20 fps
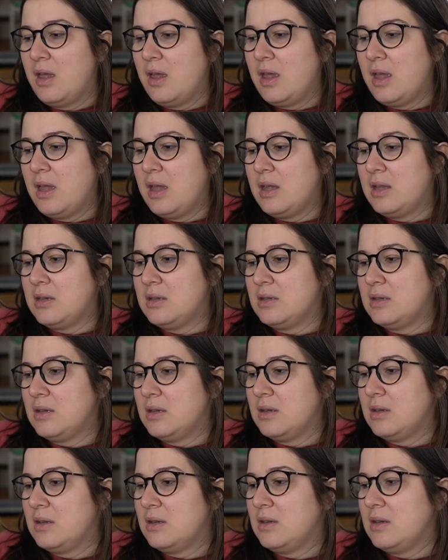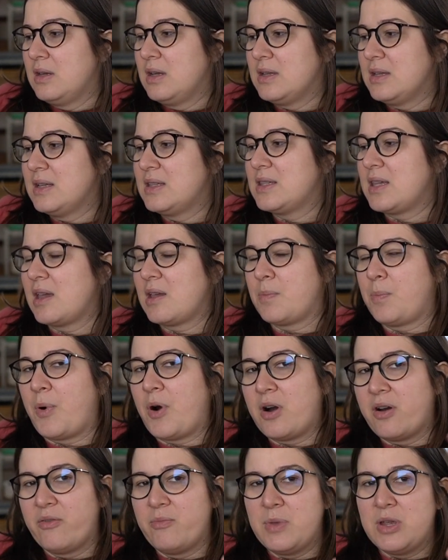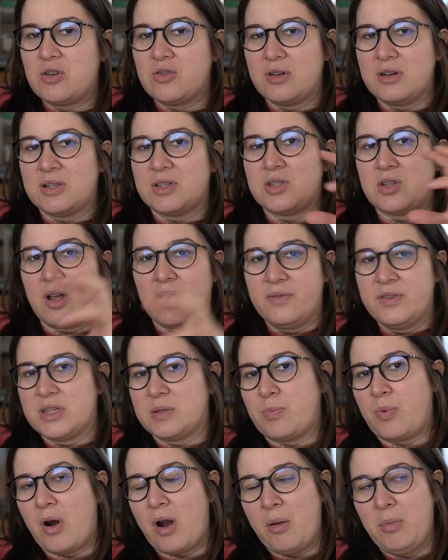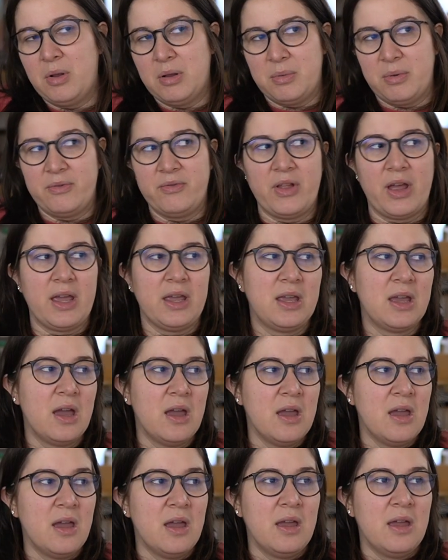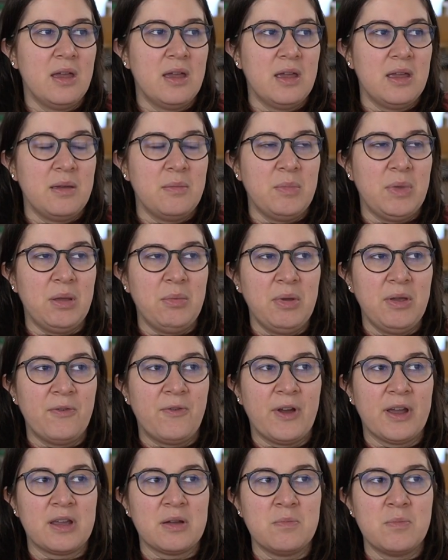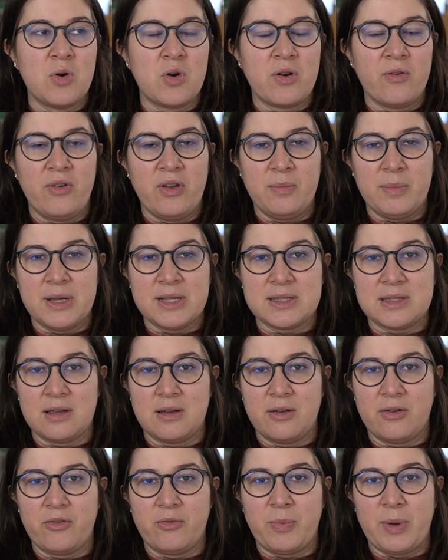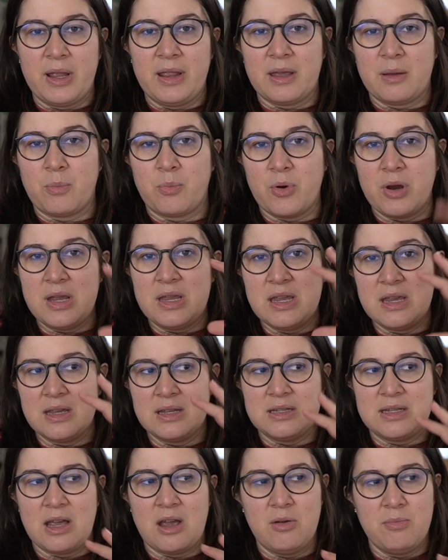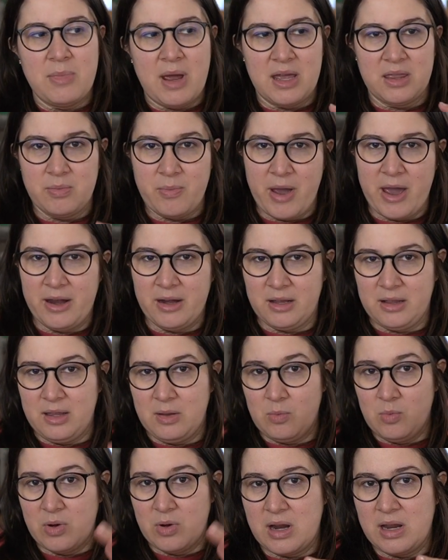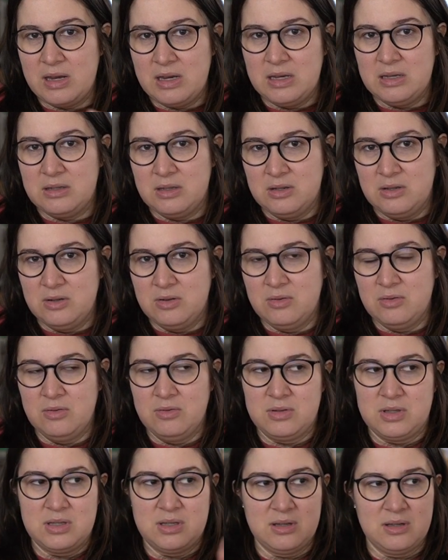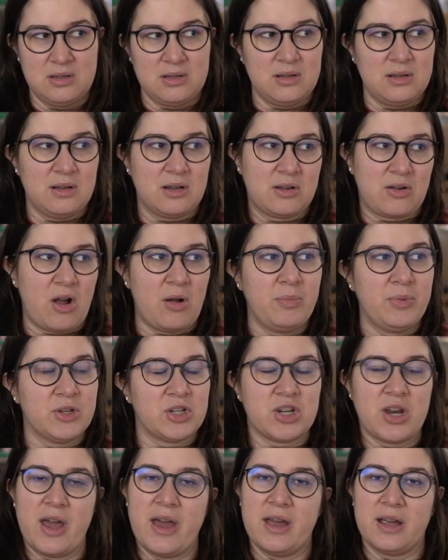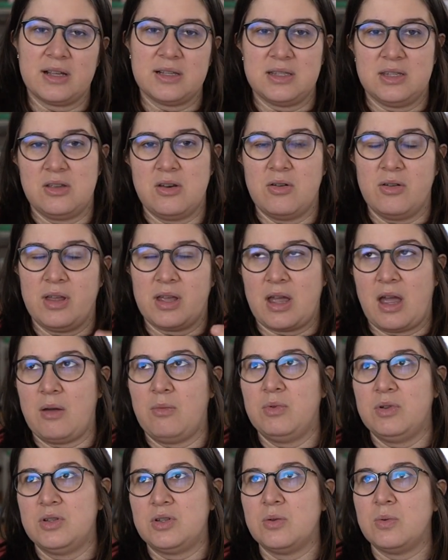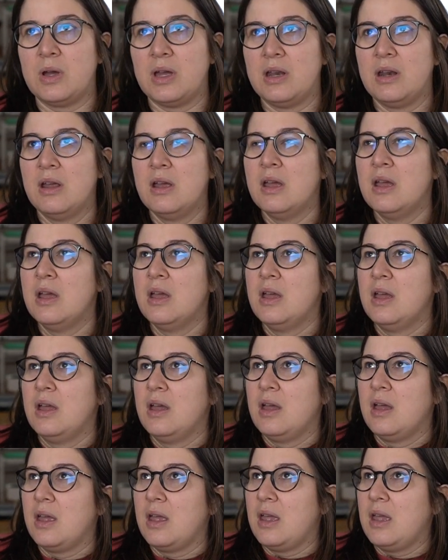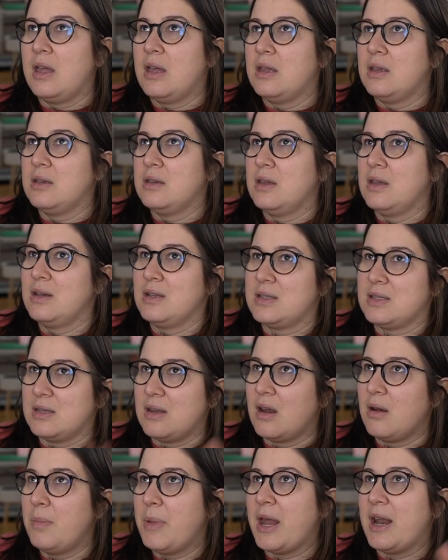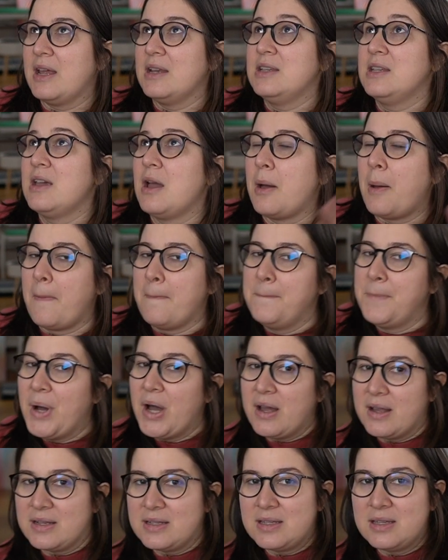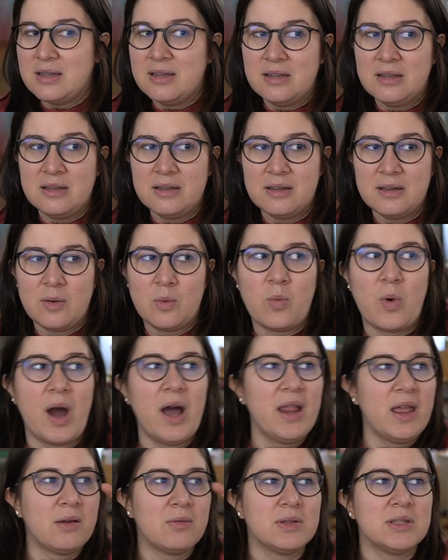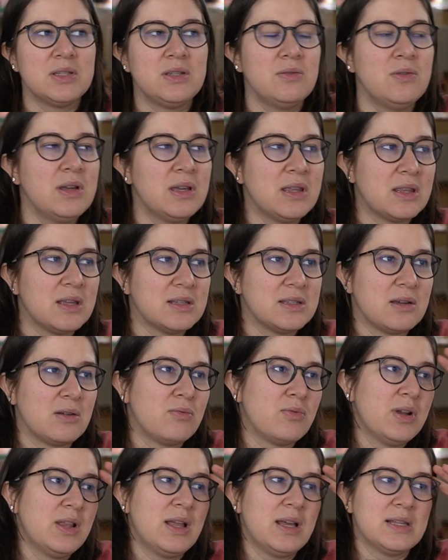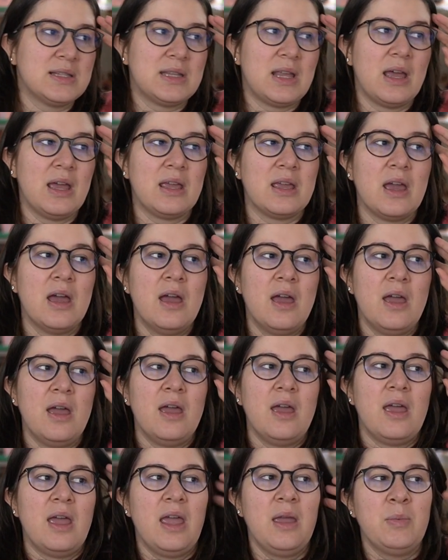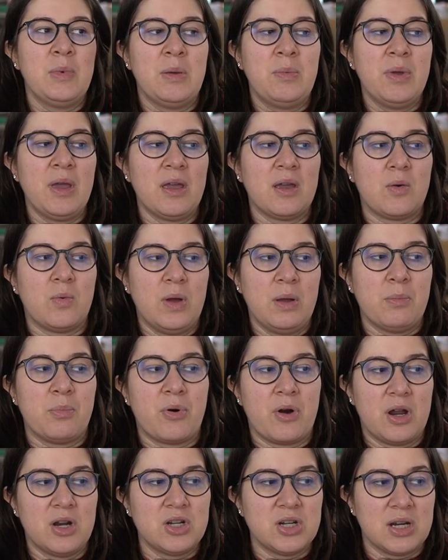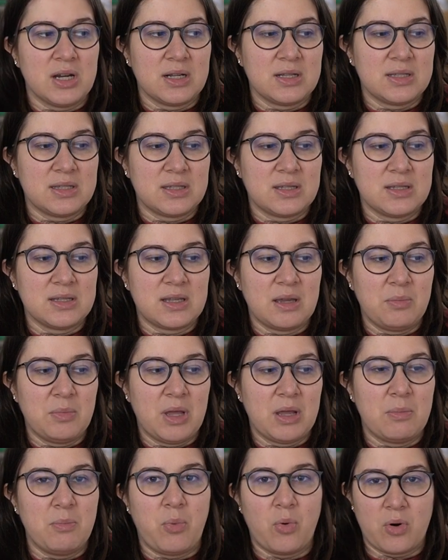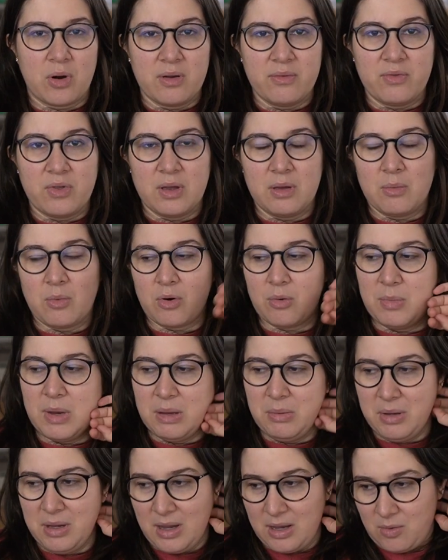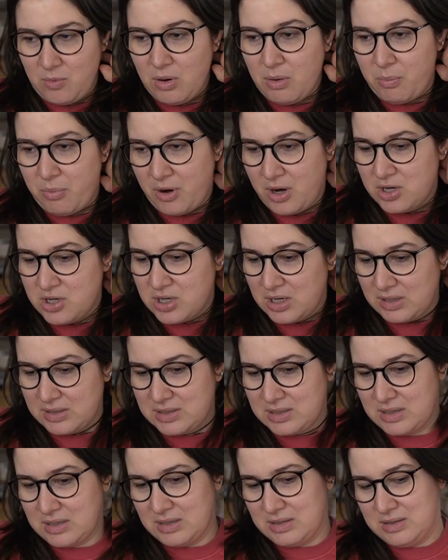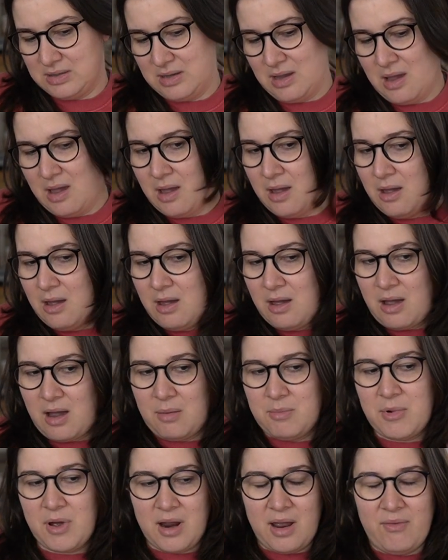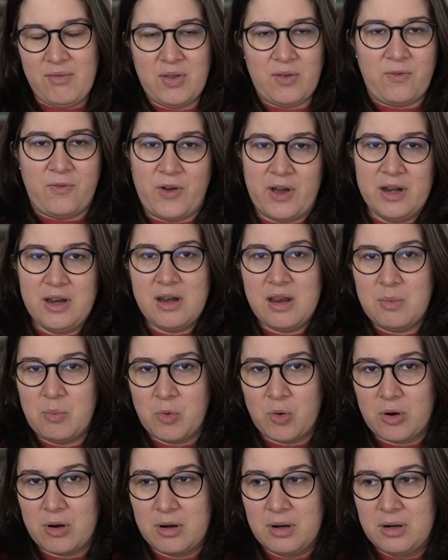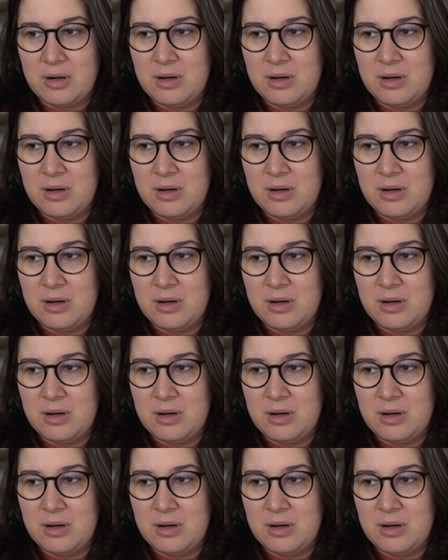And it's like part of me trying to solve this problem of like, maybe if I can motivate myself by like breaking it down mathematically, I need to do to accomplish X, you know, like I will do it. And it's not a bad idea. But while I was doing this, I realized like, hey, maybe I quit projects because I'm like bored of them. Or maybe I quit projects because I'm not having fun anymore.